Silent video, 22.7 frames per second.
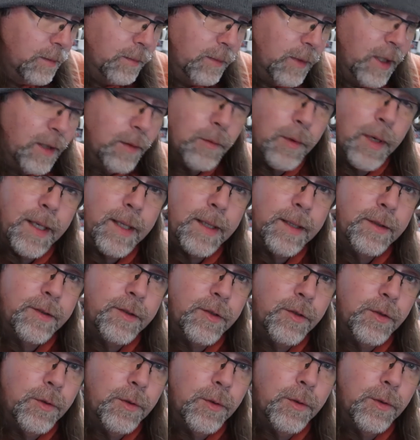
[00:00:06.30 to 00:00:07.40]
getting ready
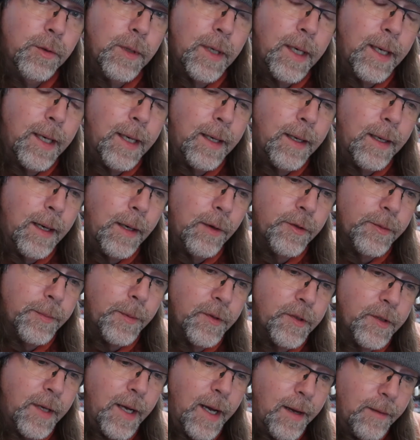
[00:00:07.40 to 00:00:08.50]
to, I was
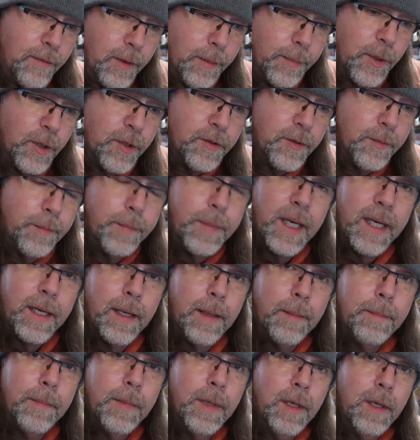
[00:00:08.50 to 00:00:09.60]
supposed to have the person pick
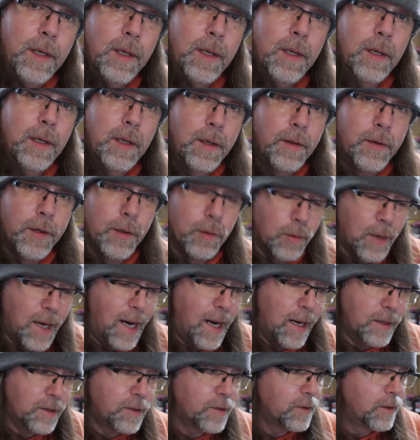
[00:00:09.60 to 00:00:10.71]
up the
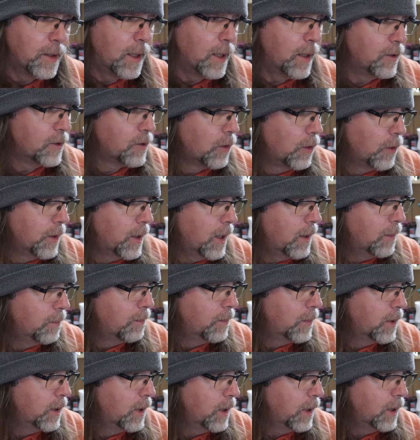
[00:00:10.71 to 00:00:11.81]
racks that I sold them,
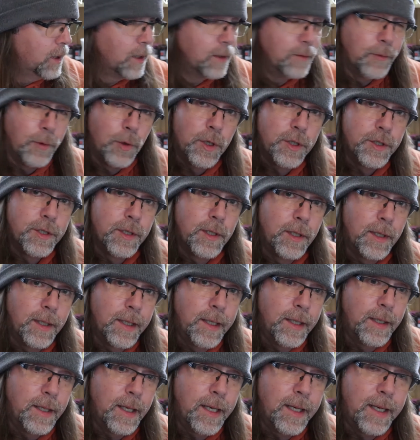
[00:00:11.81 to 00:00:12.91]
and
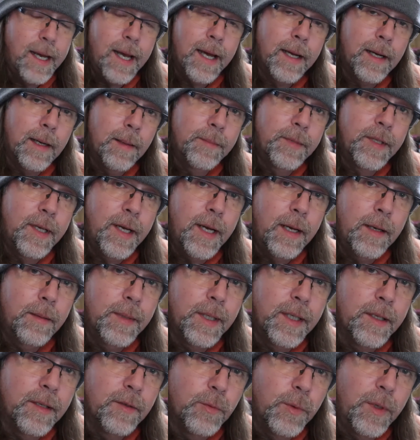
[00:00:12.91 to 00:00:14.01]
unfortunately they can't come today
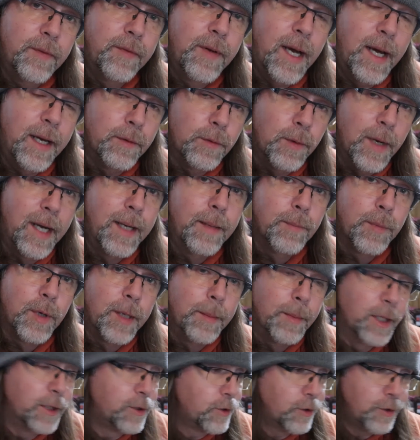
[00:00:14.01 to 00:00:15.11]
because we've had rain
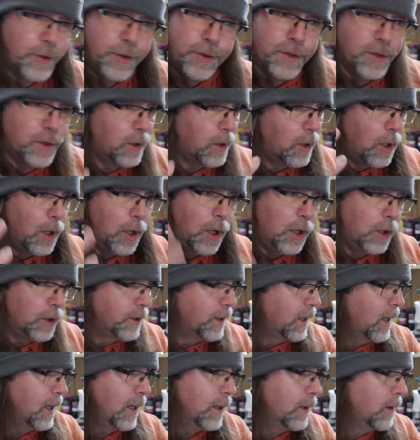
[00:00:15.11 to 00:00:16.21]
pretty much all
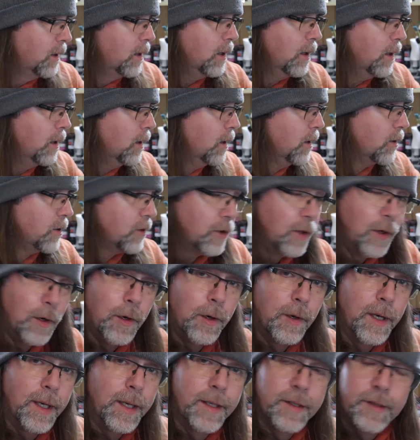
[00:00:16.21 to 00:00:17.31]
day.
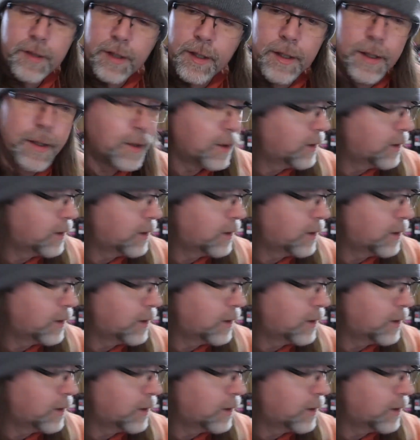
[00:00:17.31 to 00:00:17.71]
So, and it's gonna